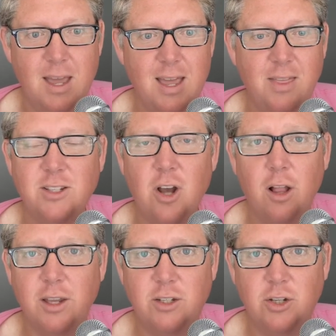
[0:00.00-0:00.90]
That's
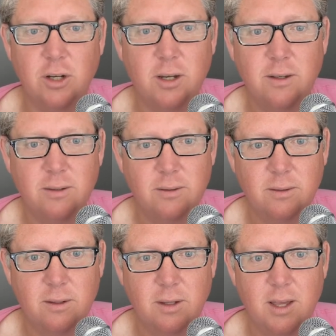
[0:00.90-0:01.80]
all it took.
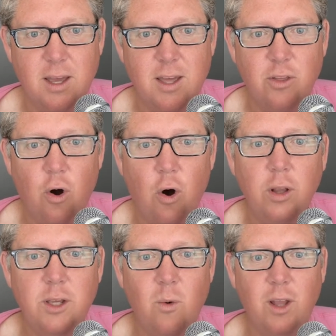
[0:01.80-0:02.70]
The
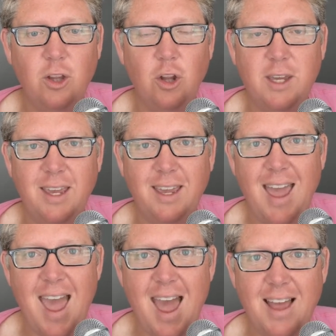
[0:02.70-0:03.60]
Holy One looking
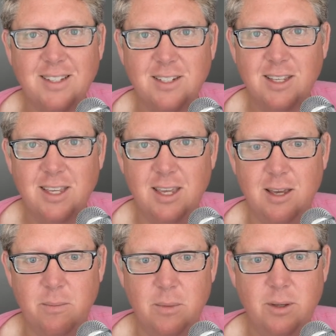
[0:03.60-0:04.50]
at
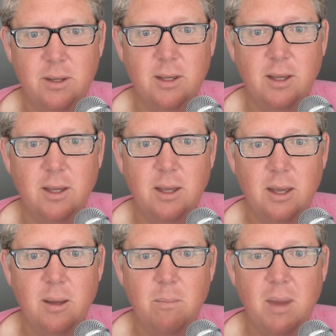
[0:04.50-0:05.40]
him
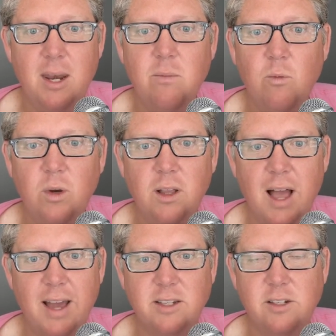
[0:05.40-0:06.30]
made him
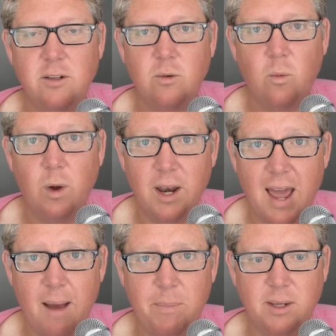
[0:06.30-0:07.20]
realize what had
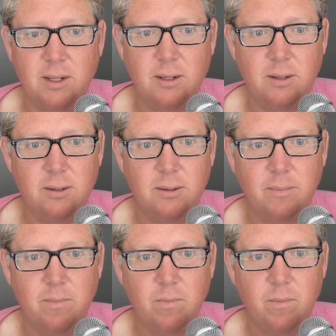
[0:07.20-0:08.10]
happened.
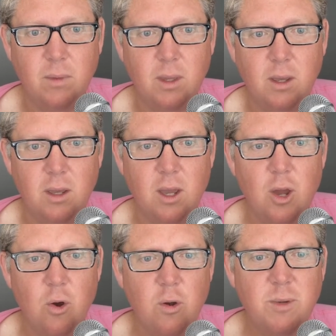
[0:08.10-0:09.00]

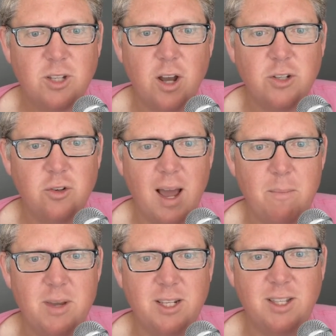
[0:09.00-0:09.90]
We must also
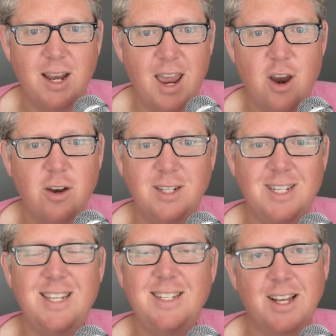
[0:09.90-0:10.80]
not miss the inherent
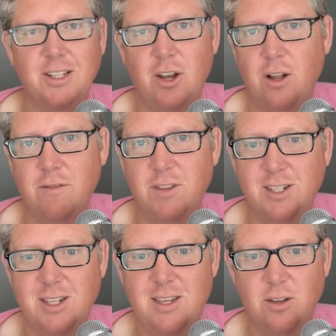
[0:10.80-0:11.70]
detail in all of
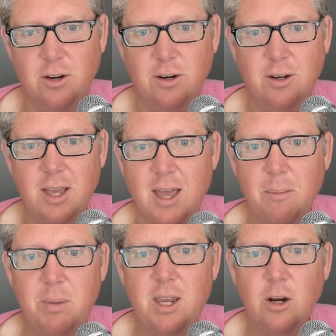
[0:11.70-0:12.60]
this either.
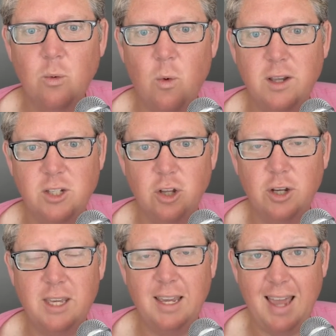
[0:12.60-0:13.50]
Peter was
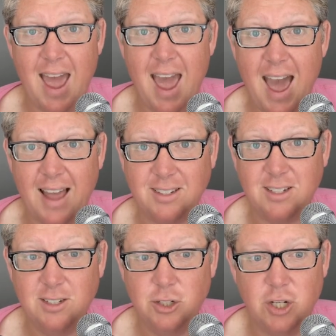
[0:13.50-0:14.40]
looking
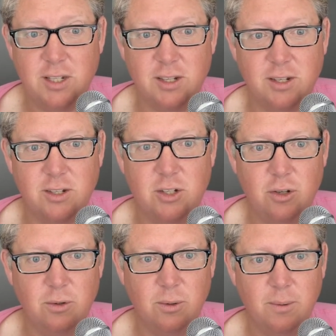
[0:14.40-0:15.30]
at Jesus
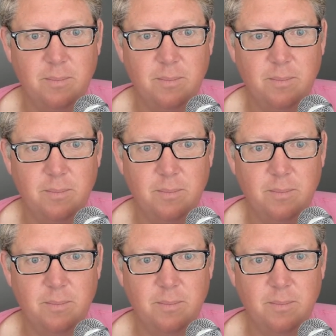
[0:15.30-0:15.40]
too.